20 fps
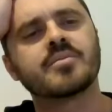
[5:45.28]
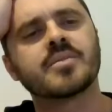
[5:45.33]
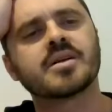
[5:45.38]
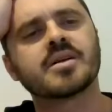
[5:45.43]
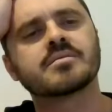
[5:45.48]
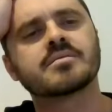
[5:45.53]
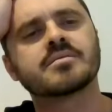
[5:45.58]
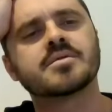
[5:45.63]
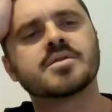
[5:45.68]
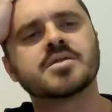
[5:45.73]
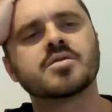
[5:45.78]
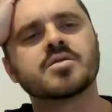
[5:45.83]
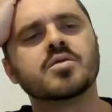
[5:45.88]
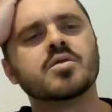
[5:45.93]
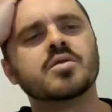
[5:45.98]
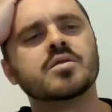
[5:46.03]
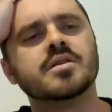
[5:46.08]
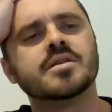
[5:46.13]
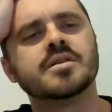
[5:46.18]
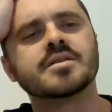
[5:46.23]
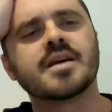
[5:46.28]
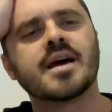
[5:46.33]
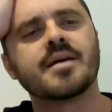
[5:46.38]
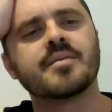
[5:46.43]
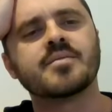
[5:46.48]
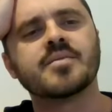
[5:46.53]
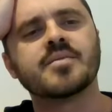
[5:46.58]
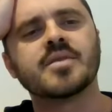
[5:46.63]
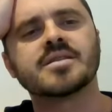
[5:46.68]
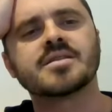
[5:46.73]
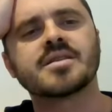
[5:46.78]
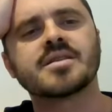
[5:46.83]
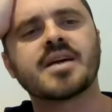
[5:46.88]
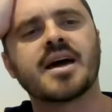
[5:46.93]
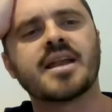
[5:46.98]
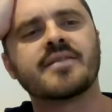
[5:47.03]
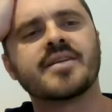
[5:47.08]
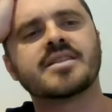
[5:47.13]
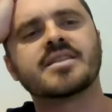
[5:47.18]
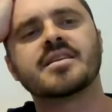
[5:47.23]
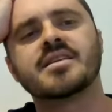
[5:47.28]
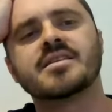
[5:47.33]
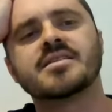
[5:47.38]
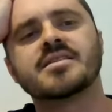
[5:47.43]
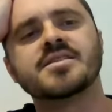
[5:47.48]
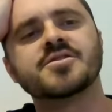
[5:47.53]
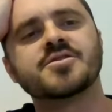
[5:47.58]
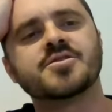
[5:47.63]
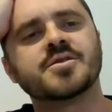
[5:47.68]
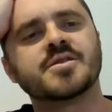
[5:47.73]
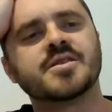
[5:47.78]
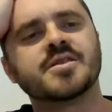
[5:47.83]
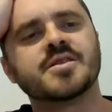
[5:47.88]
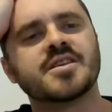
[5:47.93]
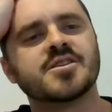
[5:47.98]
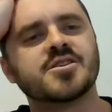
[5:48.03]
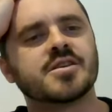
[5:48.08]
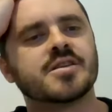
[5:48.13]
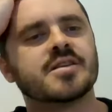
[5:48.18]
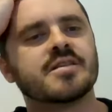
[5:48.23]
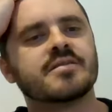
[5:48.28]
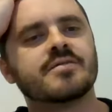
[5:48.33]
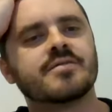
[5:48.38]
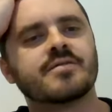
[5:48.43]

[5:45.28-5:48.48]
schools, it's kind of at the teacher's initiative